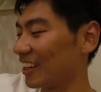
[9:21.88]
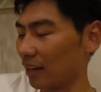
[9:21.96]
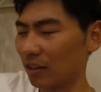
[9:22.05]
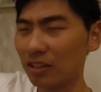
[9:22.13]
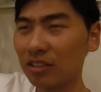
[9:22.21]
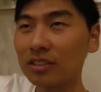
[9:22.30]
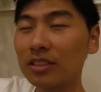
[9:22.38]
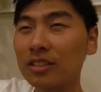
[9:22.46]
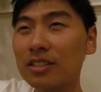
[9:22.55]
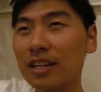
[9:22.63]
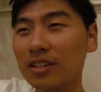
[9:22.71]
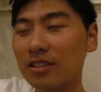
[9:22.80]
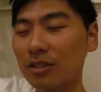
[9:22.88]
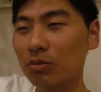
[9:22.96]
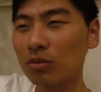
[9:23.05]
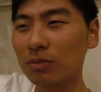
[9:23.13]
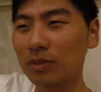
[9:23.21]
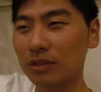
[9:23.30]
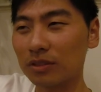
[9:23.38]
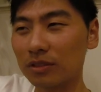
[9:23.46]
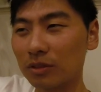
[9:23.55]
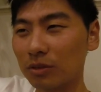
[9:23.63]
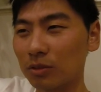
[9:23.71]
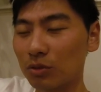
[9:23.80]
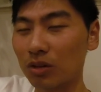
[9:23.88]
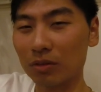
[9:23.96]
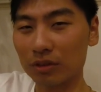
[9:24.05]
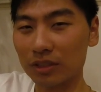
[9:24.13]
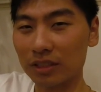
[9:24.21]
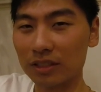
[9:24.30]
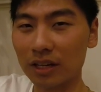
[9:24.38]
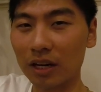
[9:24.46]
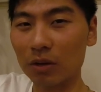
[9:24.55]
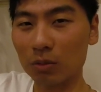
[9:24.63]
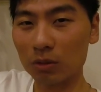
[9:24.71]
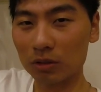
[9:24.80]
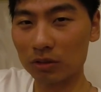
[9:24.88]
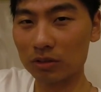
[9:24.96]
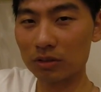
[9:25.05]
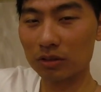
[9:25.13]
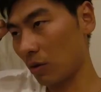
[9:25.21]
I heard there is actually a woman who traveled the entire world,